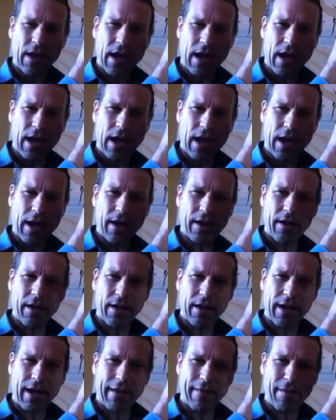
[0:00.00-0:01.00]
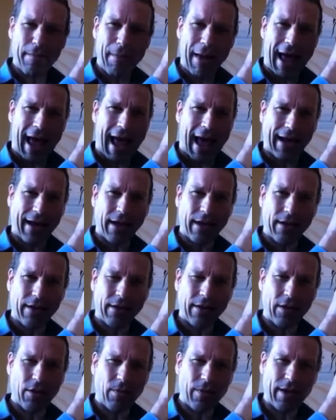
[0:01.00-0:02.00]
at the back.
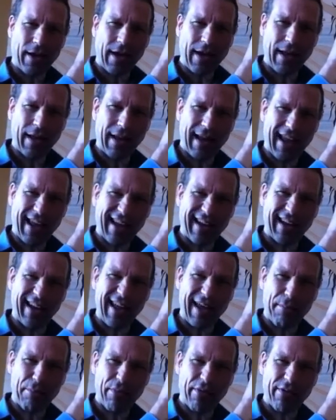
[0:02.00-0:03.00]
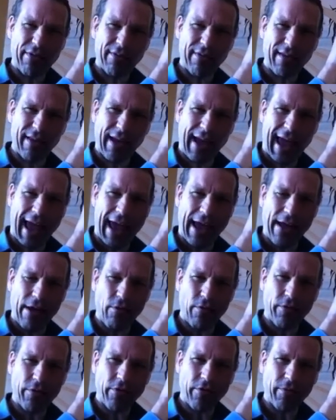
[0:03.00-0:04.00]
You don't want any like lips, like
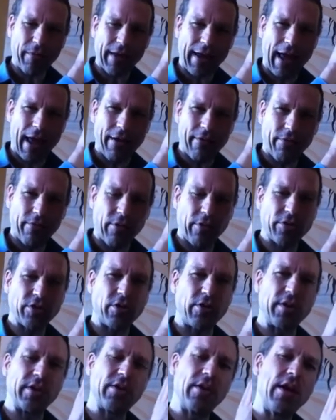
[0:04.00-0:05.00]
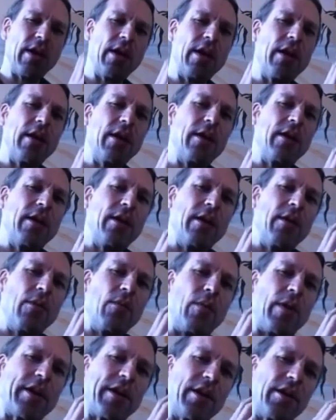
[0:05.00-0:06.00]
hangovers in the gap. So
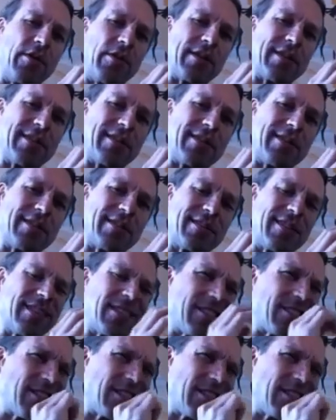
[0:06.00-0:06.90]
what you do is you